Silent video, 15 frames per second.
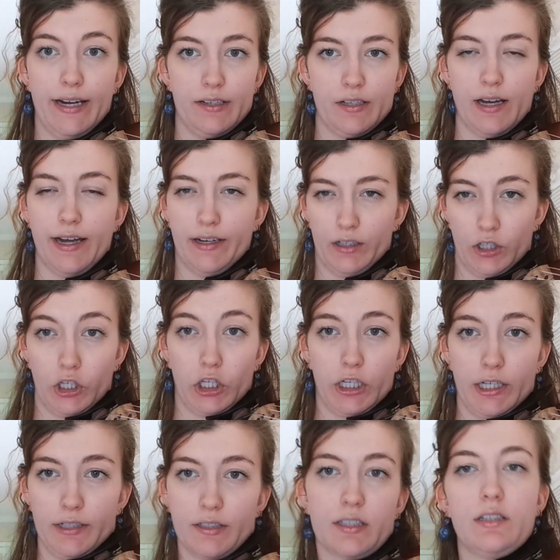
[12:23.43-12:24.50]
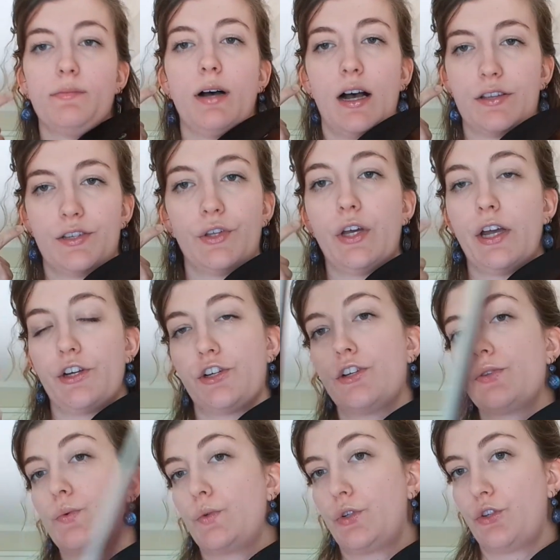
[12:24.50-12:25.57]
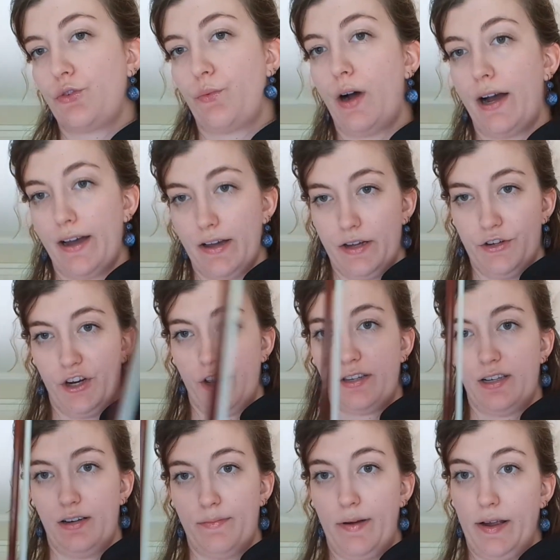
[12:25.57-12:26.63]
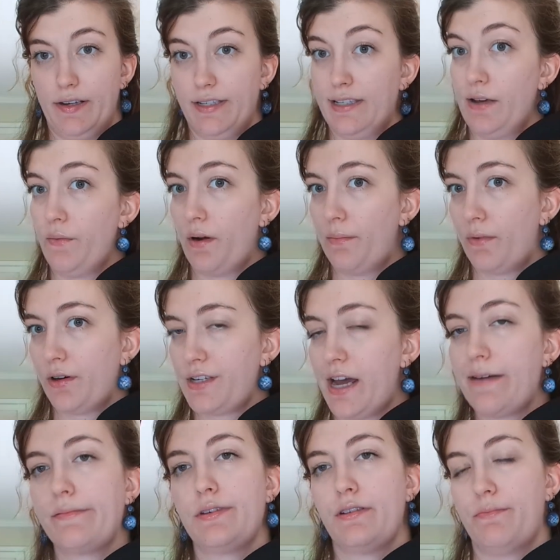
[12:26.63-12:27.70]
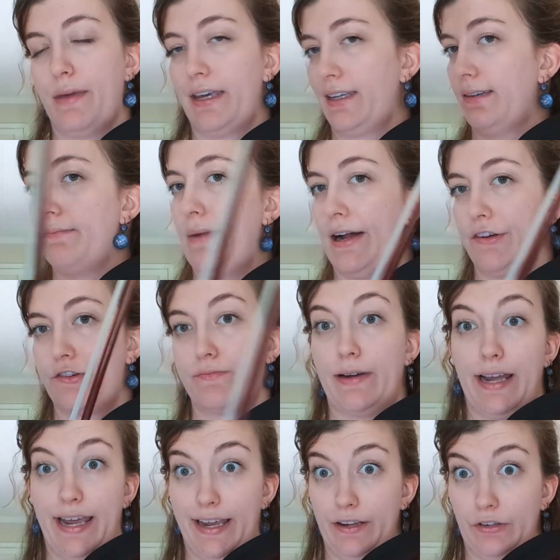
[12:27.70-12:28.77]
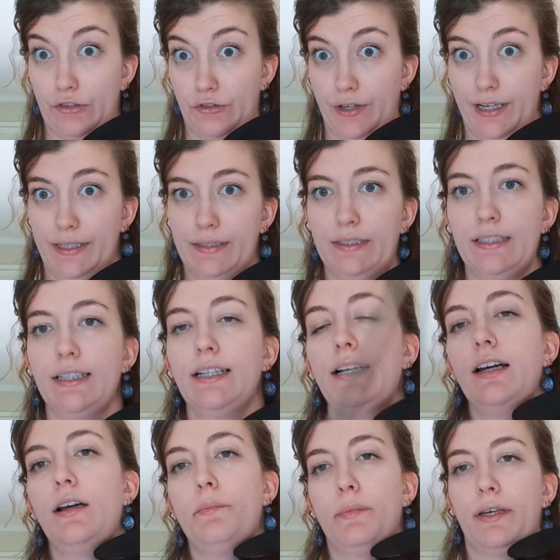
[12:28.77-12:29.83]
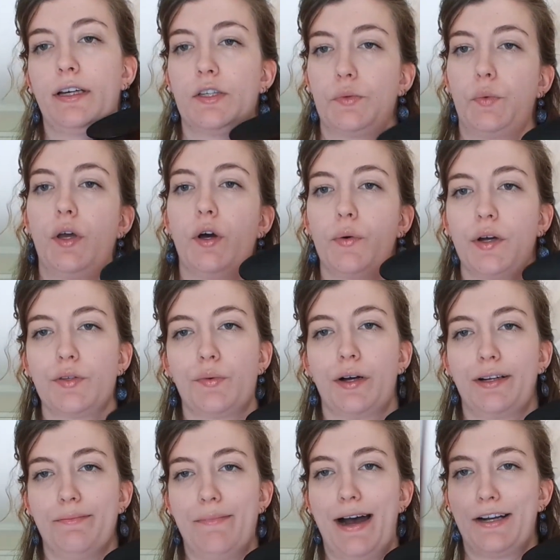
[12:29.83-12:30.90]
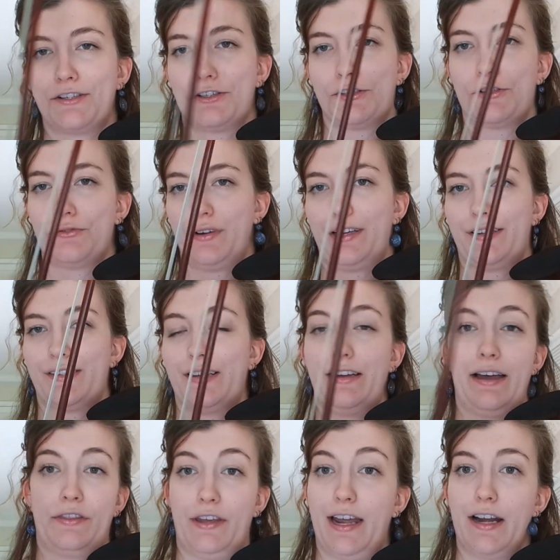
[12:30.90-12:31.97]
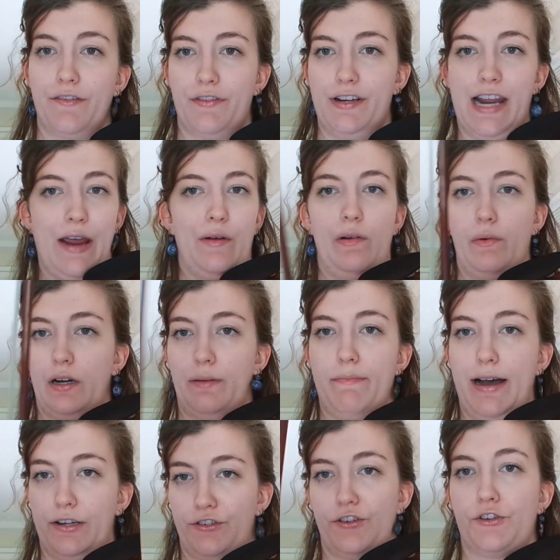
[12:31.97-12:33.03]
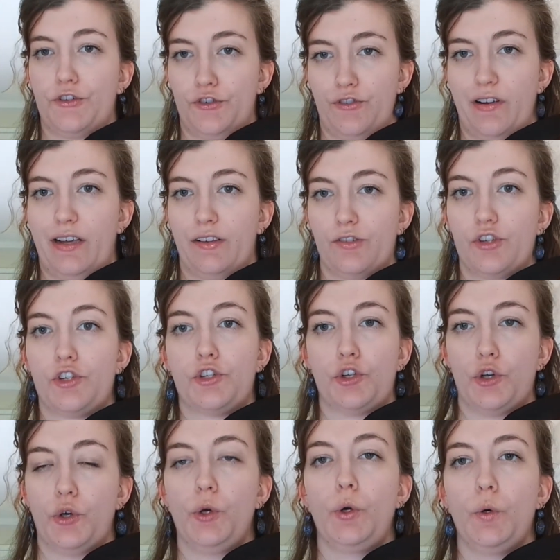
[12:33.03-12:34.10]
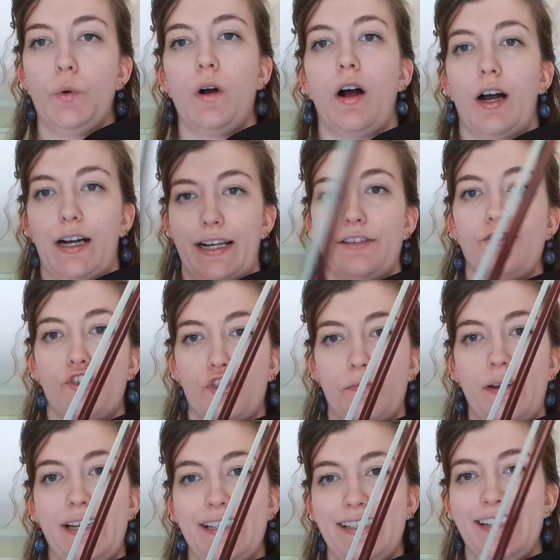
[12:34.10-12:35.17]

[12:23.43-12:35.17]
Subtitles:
I heard some oscillations, which is why I adjusted my D one more time to make it match my A string. Because we always want to match our strings. At the end of the day, we want to match our strings to our instrument,